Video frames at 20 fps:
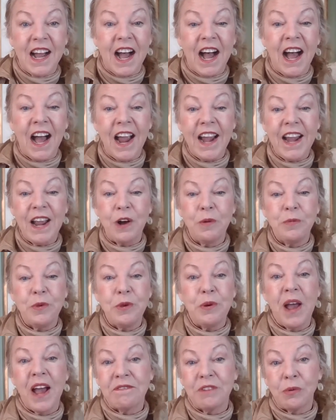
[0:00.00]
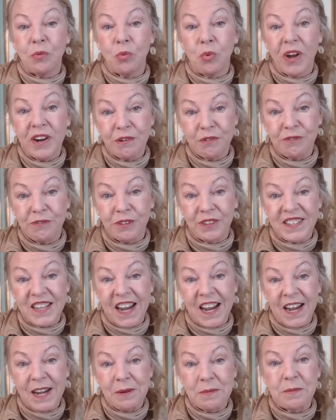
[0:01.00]
I hope you have a wonderful
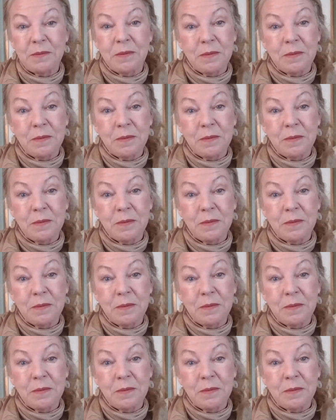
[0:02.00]
day.